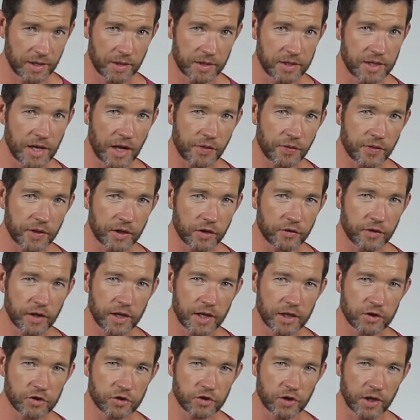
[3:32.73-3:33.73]
nothing on the
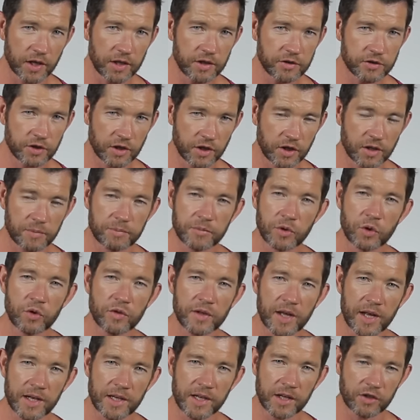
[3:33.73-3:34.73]
next string, so you got to
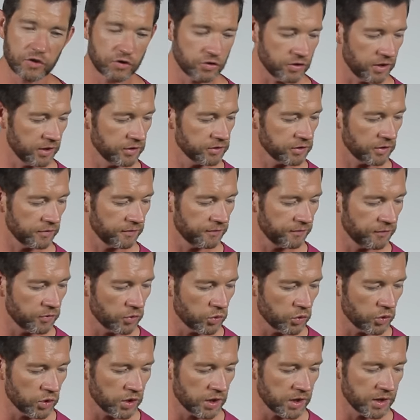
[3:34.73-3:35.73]
mute that next string. So
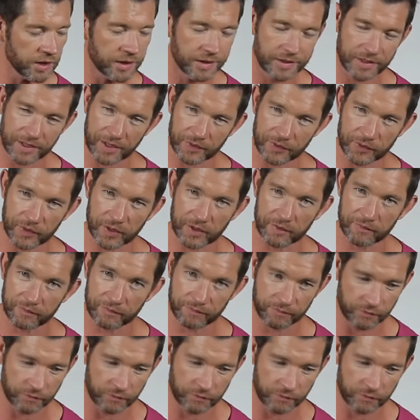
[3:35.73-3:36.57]
four, nothing,